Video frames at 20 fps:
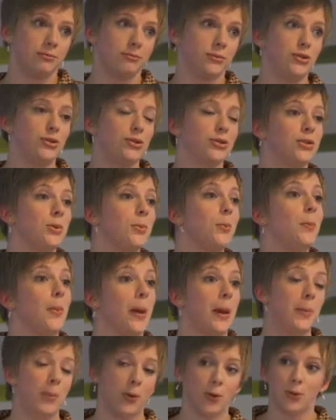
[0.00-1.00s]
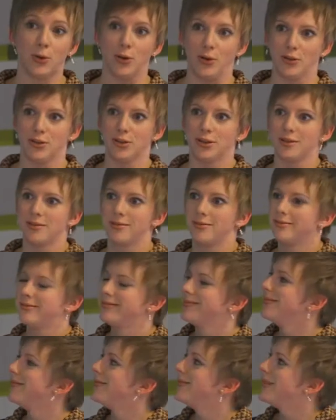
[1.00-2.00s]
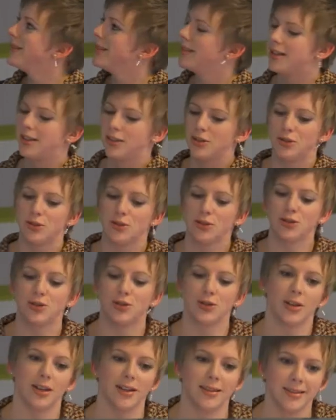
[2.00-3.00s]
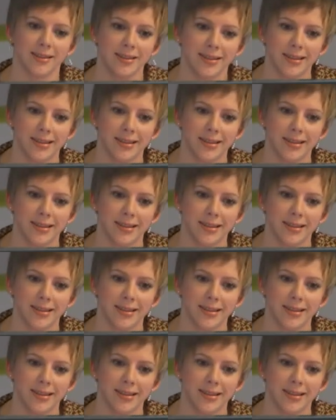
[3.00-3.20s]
do some paperwork, as usually.